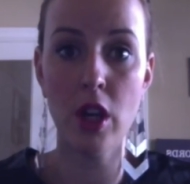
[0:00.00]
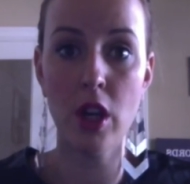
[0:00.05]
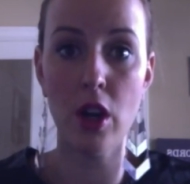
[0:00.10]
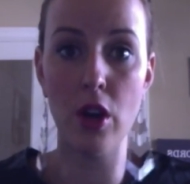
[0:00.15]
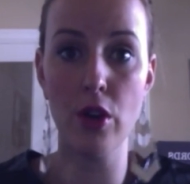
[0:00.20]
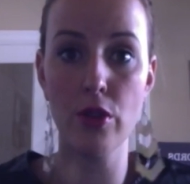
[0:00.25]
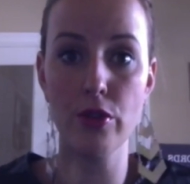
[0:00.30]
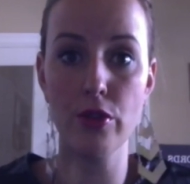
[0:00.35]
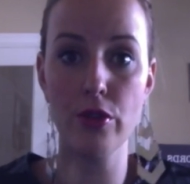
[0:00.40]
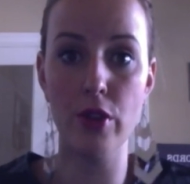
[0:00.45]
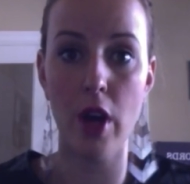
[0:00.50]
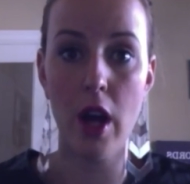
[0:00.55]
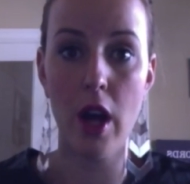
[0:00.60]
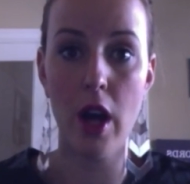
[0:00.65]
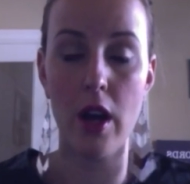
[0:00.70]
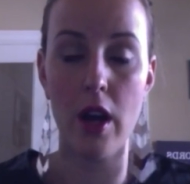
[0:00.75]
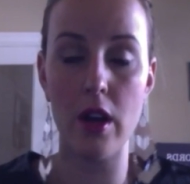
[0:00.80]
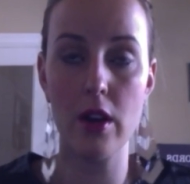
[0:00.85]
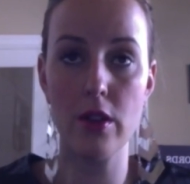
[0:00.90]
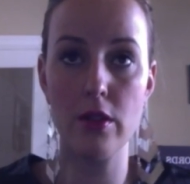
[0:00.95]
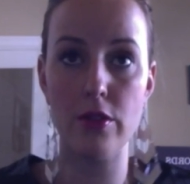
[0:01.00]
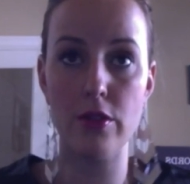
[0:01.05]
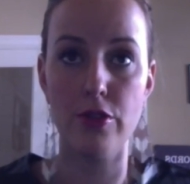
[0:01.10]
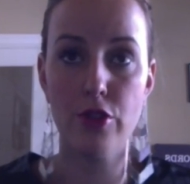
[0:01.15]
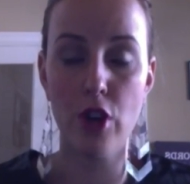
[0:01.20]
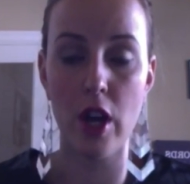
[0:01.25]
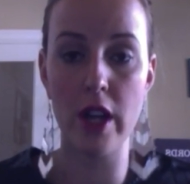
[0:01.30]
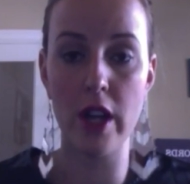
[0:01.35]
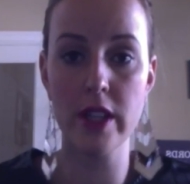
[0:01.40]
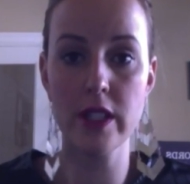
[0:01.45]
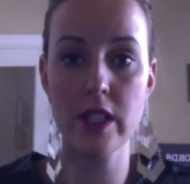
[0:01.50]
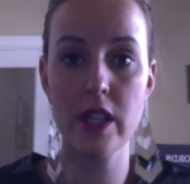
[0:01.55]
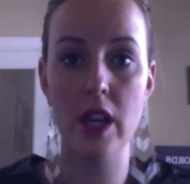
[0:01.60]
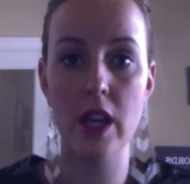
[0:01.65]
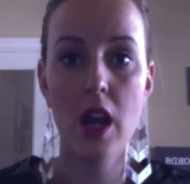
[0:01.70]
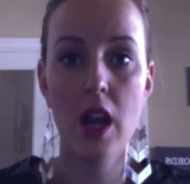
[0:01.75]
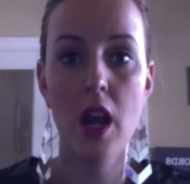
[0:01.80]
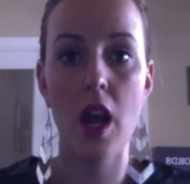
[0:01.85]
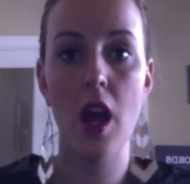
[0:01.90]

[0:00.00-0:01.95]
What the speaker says: you know, front,